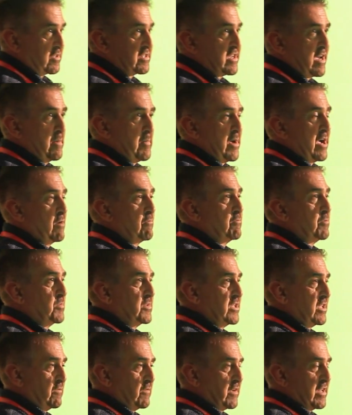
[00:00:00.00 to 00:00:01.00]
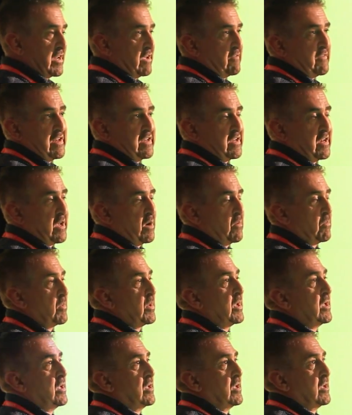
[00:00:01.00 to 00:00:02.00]
took time out from TV, and I've ended
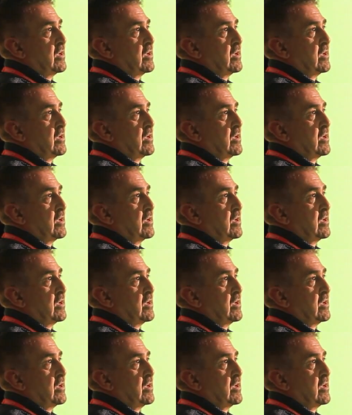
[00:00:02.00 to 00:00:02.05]
up